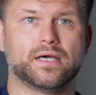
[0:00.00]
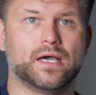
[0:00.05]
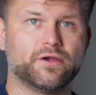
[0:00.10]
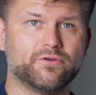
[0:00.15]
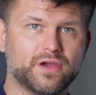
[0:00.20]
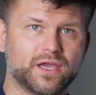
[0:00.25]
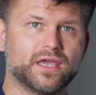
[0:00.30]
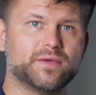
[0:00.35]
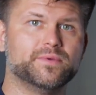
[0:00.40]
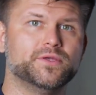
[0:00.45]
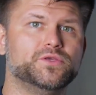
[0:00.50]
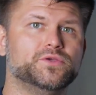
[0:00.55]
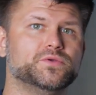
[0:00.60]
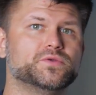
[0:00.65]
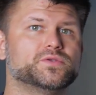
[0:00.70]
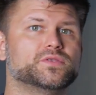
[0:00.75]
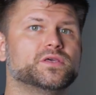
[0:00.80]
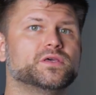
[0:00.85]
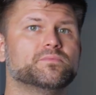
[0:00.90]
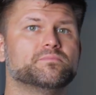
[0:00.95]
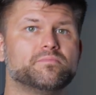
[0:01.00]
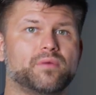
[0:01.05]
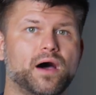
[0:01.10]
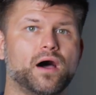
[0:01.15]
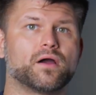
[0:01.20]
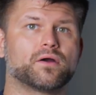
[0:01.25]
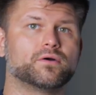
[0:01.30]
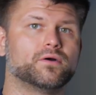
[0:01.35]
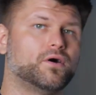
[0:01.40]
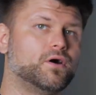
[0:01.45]
I recommend use the
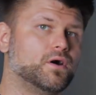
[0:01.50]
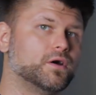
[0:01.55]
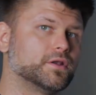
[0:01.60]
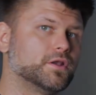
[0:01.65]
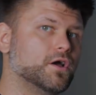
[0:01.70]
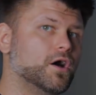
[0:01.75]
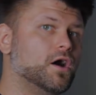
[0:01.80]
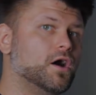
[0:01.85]
bar on